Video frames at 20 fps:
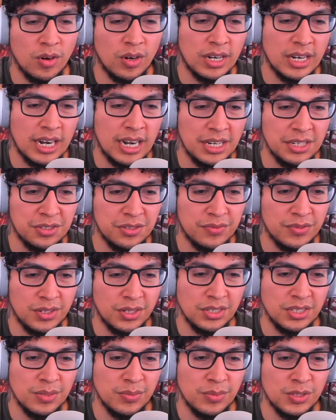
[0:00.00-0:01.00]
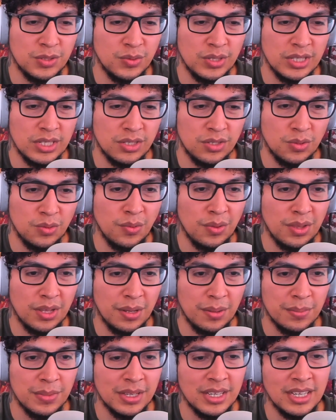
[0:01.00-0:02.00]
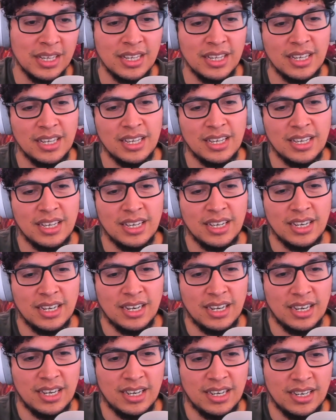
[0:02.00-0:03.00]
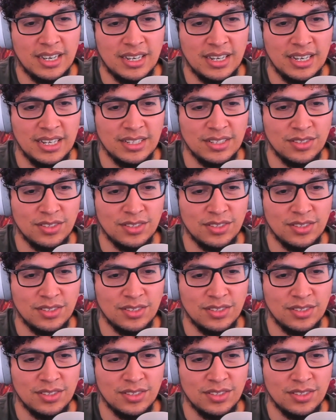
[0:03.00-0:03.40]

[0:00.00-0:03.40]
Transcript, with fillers: more controversy between the two of them. Uh,